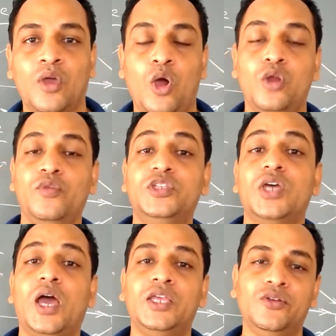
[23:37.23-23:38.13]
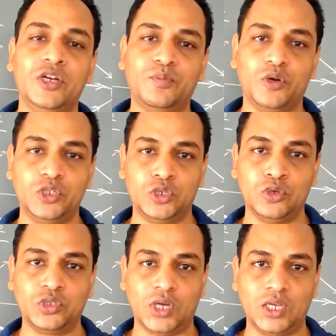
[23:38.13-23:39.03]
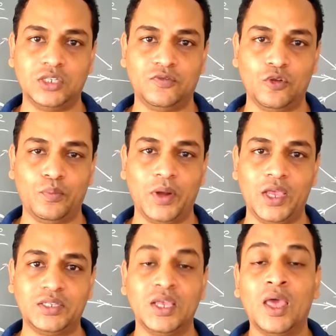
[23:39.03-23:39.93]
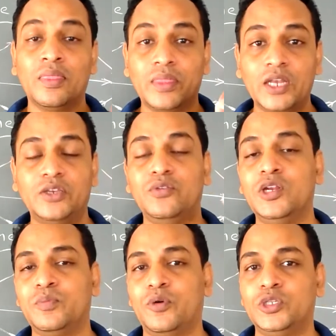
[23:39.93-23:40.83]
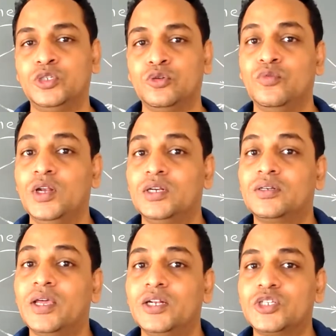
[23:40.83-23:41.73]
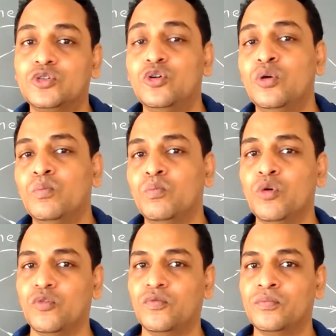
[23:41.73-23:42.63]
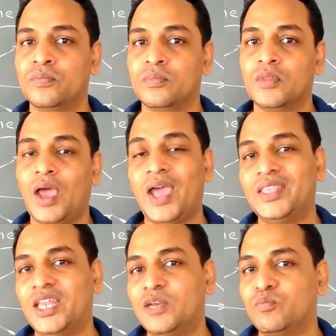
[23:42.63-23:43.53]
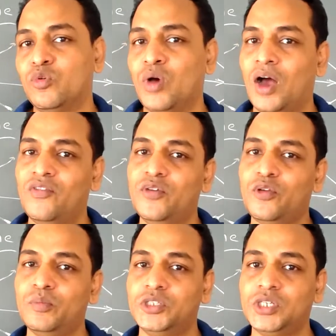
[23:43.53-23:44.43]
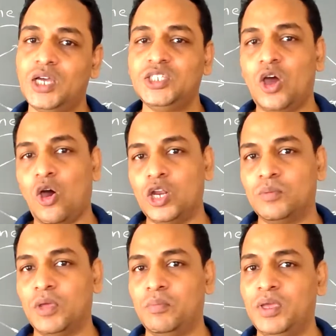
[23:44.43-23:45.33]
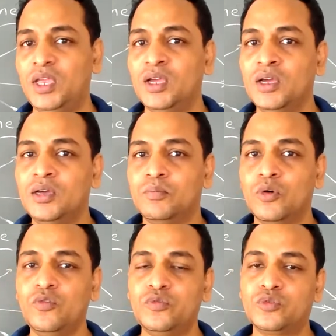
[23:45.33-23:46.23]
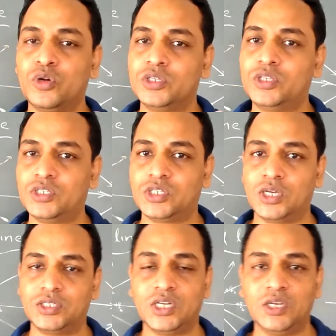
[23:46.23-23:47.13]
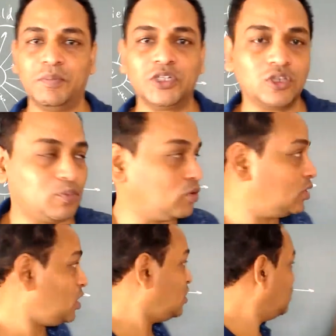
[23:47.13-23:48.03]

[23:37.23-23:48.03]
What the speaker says: on which a unit positive charge if you place, that unit positive will tends to move. Either it move away from the charge or it may be move towards the charge. That depends upon the